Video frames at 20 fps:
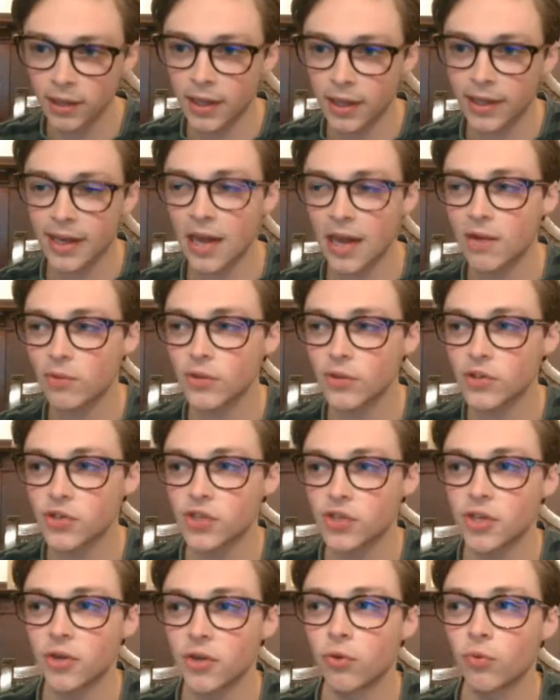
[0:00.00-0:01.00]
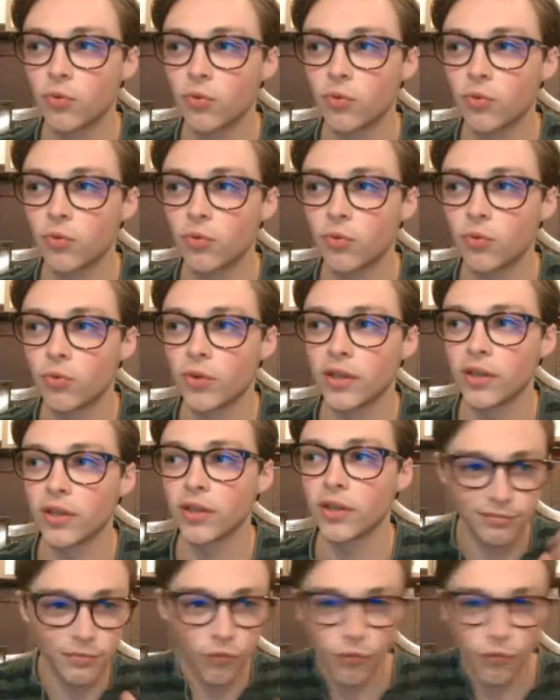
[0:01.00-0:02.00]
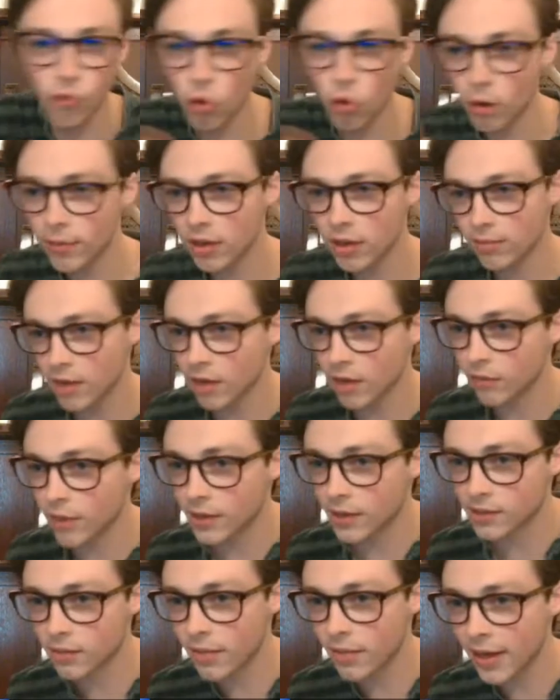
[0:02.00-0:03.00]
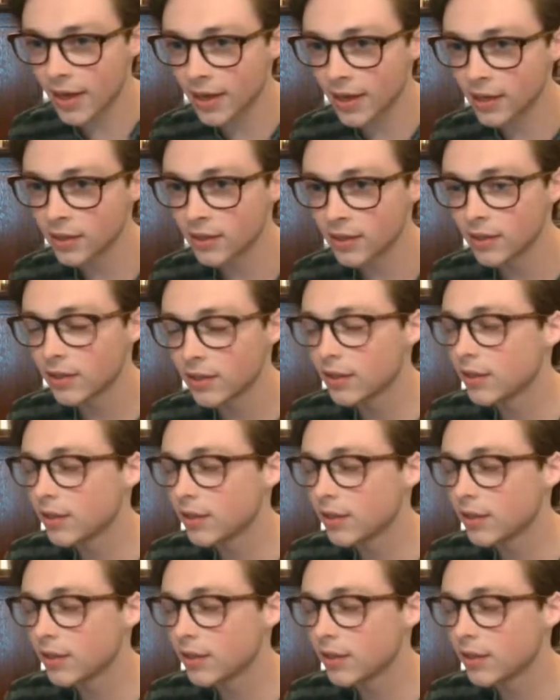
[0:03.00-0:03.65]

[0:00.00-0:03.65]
Like I was still really like forming my resume.